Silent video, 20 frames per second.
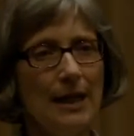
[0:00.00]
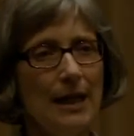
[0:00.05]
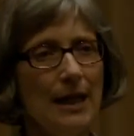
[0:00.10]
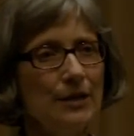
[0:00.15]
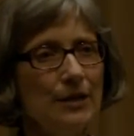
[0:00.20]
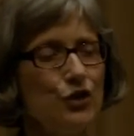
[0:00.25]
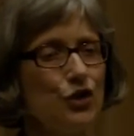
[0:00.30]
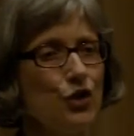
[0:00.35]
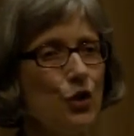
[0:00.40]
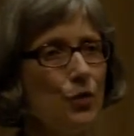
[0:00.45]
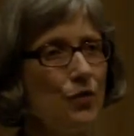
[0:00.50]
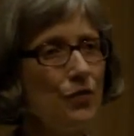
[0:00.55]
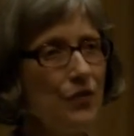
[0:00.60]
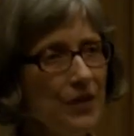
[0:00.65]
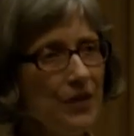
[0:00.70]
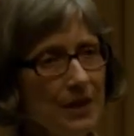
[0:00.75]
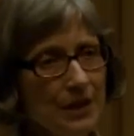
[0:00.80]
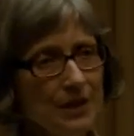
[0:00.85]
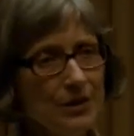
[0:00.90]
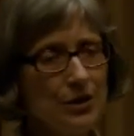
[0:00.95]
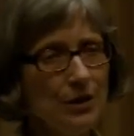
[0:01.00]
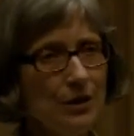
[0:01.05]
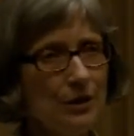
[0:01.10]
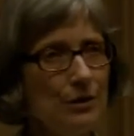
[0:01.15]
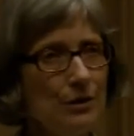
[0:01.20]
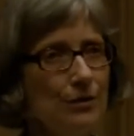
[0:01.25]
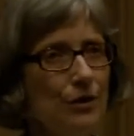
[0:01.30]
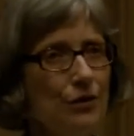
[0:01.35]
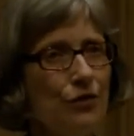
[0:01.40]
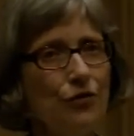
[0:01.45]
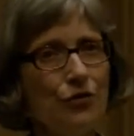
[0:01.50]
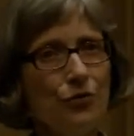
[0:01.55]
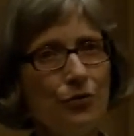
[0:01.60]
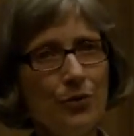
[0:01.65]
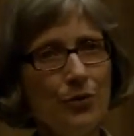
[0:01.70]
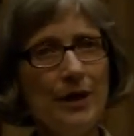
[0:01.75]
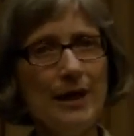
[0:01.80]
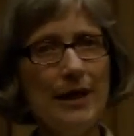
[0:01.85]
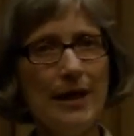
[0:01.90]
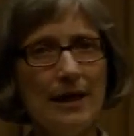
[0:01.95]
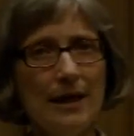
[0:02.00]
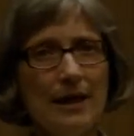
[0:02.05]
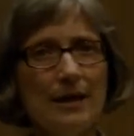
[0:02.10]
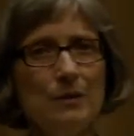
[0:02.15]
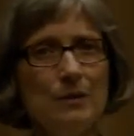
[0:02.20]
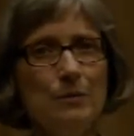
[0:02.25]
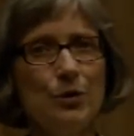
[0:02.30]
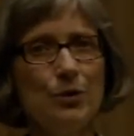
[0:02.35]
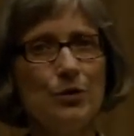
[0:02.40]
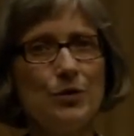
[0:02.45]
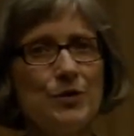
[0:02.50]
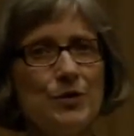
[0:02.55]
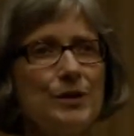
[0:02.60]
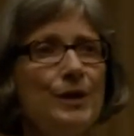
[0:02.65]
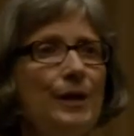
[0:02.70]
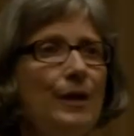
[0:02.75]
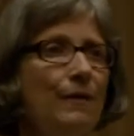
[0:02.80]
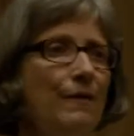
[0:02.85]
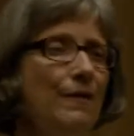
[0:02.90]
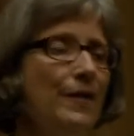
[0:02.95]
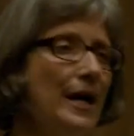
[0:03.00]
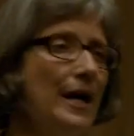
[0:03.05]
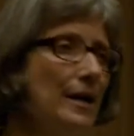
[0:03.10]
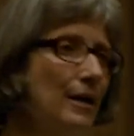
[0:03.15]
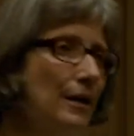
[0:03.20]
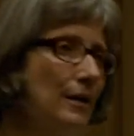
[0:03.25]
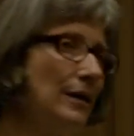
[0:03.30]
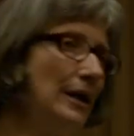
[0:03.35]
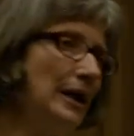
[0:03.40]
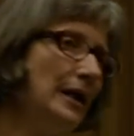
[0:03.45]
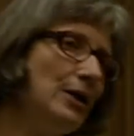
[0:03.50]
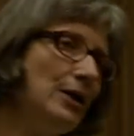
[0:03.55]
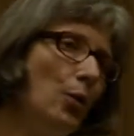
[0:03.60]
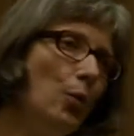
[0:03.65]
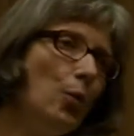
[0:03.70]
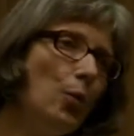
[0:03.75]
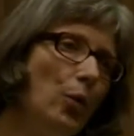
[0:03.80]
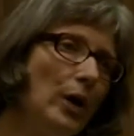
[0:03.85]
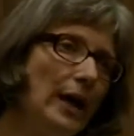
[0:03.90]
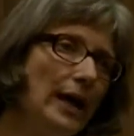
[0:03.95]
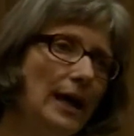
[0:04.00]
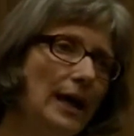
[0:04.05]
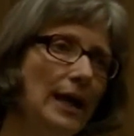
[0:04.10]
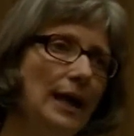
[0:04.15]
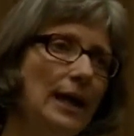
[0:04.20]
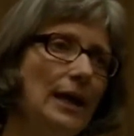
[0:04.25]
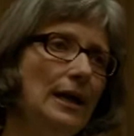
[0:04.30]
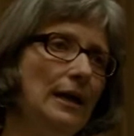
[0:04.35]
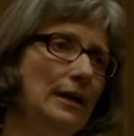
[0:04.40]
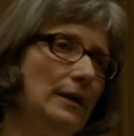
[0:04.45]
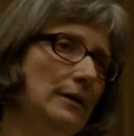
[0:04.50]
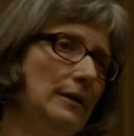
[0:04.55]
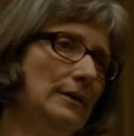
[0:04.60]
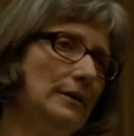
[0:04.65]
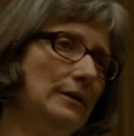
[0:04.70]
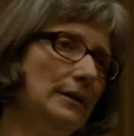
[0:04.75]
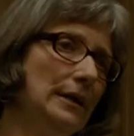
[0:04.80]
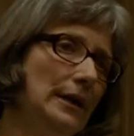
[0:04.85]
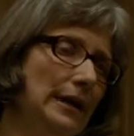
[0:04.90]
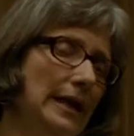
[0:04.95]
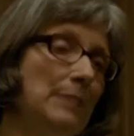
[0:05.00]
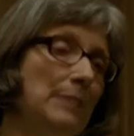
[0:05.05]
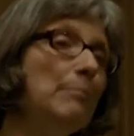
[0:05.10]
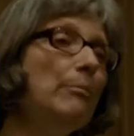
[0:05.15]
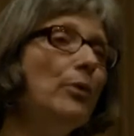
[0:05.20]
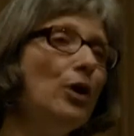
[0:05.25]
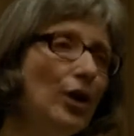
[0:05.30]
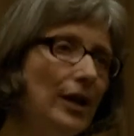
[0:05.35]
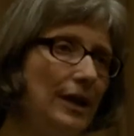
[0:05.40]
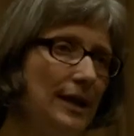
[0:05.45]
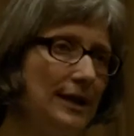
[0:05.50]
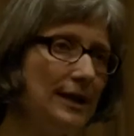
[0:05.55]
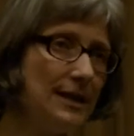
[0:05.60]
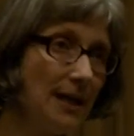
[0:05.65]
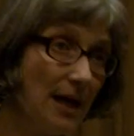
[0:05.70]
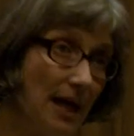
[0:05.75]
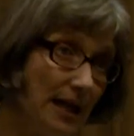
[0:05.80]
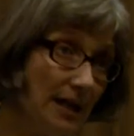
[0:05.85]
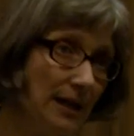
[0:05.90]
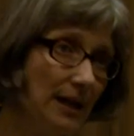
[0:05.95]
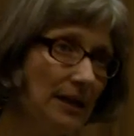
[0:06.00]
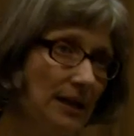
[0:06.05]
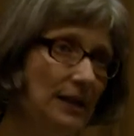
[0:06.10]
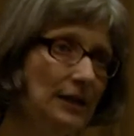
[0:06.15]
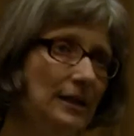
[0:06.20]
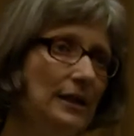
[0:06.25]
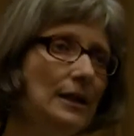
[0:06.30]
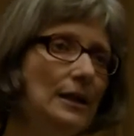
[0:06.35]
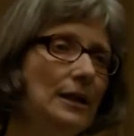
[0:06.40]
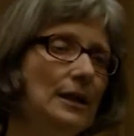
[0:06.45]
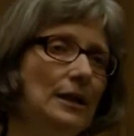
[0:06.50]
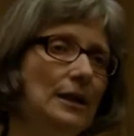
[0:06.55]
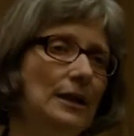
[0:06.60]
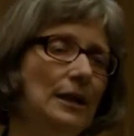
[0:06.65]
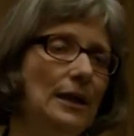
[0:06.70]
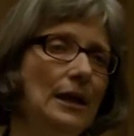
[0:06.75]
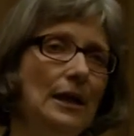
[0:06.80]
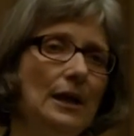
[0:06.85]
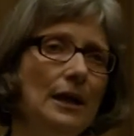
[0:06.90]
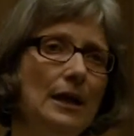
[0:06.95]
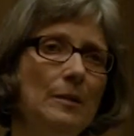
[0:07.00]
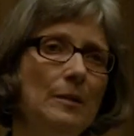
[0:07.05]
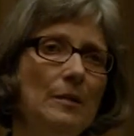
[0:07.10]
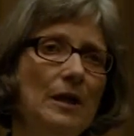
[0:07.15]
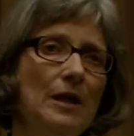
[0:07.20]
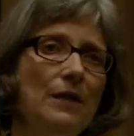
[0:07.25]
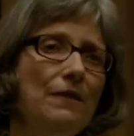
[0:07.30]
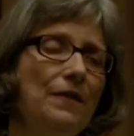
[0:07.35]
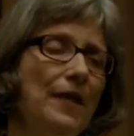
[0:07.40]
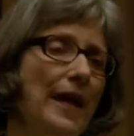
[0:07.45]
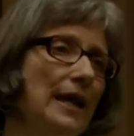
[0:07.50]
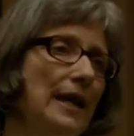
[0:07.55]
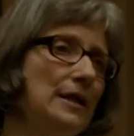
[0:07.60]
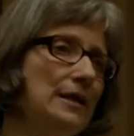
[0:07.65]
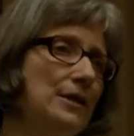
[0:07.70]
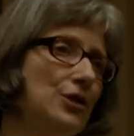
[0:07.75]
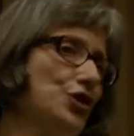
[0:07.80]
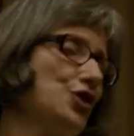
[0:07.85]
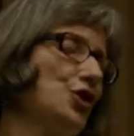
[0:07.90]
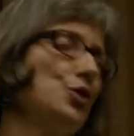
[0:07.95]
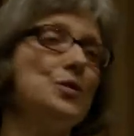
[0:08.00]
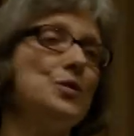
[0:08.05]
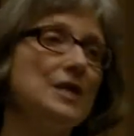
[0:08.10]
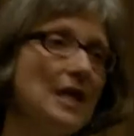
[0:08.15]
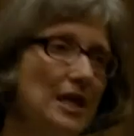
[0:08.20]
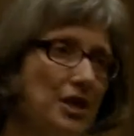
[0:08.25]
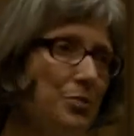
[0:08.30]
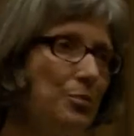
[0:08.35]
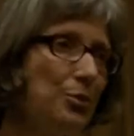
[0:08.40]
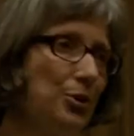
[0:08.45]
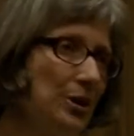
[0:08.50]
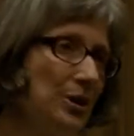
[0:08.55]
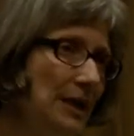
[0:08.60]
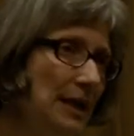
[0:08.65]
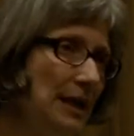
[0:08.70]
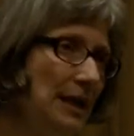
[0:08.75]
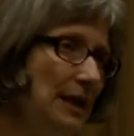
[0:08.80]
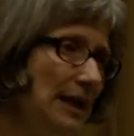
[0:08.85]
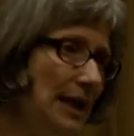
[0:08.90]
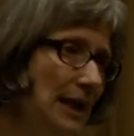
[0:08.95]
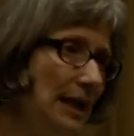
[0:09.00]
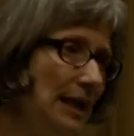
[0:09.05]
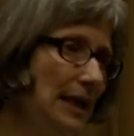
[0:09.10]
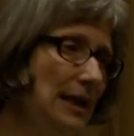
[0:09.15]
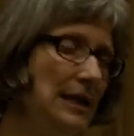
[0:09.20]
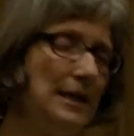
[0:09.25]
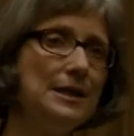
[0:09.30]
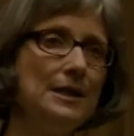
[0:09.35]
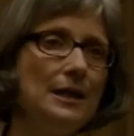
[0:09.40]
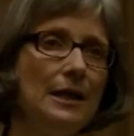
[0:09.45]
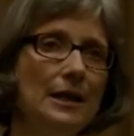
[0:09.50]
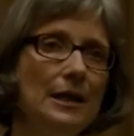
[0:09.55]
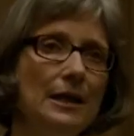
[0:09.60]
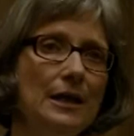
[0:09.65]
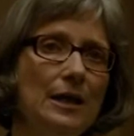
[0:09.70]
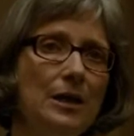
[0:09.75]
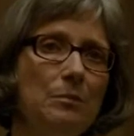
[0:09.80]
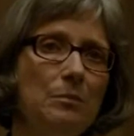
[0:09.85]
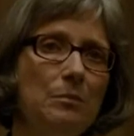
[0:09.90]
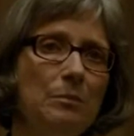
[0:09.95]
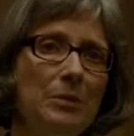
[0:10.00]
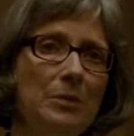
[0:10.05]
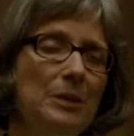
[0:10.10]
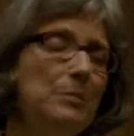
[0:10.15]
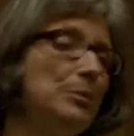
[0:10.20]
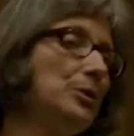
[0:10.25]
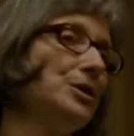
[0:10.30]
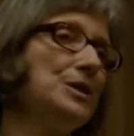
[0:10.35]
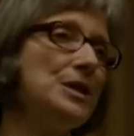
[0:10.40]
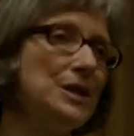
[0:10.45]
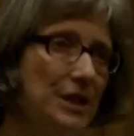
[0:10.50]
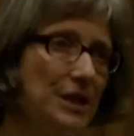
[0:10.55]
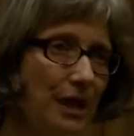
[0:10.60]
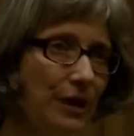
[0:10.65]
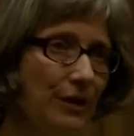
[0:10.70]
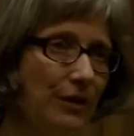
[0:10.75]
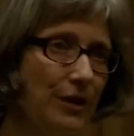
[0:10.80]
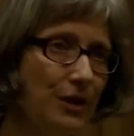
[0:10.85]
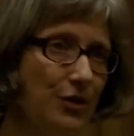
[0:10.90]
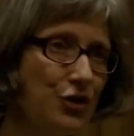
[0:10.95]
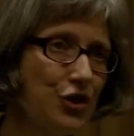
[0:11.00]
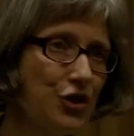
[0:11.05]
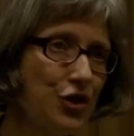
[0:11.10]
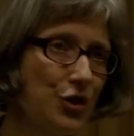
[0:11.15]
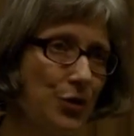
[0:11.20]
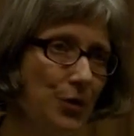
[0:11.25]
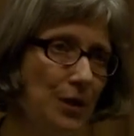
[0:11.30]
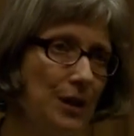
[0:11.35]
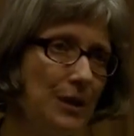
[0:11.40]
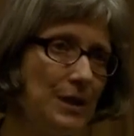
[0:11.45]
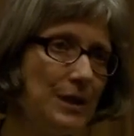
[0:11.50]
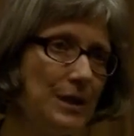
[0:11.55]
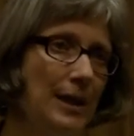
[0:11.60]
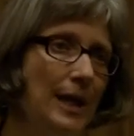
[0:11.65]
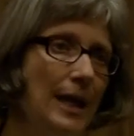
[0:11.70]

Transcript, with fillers: And so these are the three animals that are in a way uh, embody Dinah, um, that so desperately need uh, people to tell their stories.